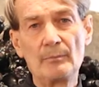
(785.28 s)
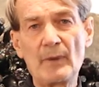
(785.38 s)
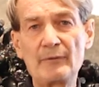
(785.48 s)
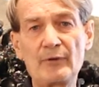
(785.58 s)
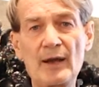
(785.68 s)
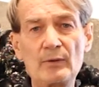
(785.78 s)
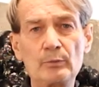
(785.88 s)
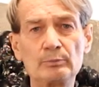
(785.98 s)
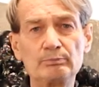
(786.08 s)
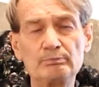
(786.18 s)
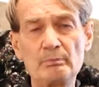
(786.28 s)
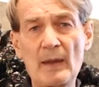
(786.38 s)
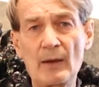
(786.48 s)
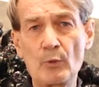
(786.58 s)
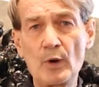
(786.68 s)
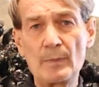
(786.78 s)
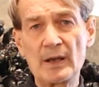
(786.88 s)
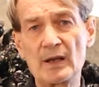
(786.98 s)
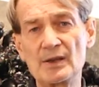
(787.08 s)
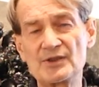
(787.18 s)
My friend Matt
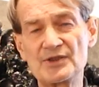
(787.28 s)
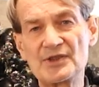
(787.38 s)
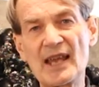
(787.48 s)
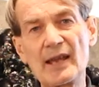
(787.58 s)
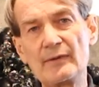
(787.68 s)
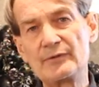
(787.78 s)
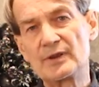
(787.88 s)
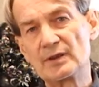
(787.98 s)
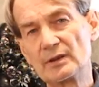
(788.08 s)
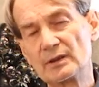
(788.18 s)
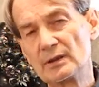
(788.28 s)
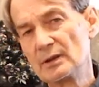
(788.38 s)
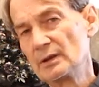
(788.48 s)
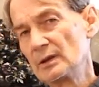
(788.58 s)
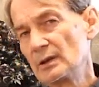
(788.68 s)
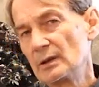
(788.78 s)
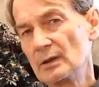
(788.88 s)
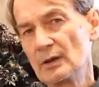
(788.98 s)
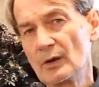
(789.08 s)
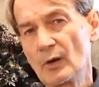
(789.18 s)
Wrbican saved
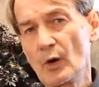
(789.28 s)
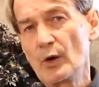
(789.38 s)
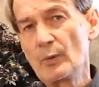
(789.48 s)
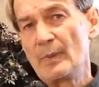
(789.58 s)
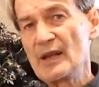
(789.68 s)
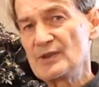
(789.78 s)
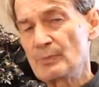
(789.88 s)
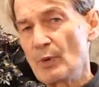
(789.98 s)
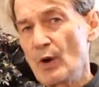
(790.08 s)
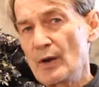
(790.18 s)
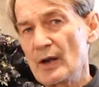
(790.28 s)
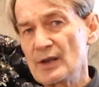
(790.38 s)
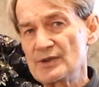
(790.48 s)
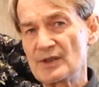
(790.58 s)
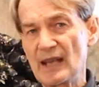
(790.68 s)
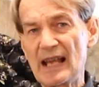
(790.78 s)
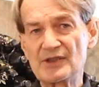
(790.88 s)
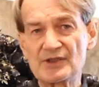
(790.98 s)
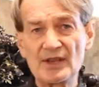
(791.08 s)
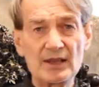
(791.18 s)
oil-based products
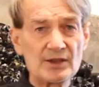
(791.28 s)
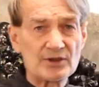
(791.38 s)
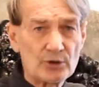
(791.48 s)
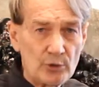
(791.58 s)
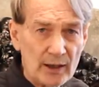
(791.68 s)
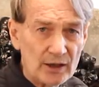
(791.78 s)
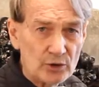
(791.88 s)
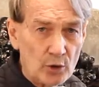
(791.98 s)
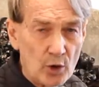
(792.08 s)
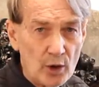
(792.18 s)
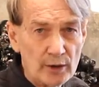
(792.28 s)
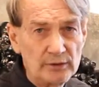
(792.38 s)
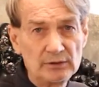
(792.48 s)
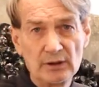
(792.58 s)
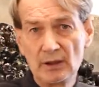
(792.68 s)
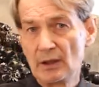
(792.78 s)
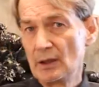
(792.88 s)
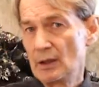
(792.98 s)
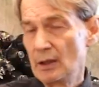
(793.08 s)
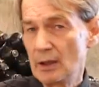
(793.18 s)
as thin as a credit card
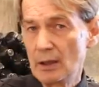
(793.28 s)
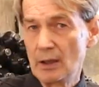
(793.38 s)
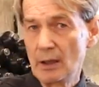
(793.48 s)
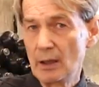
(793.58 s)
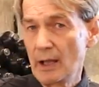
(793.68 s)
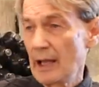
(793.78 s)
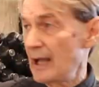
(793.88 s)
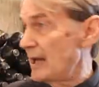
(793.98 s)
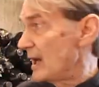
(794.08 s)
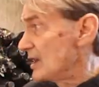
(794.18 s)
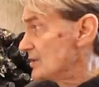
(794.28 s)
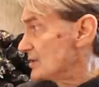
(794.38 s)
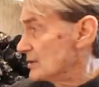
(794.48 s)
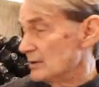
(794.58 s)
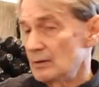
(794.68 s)
and as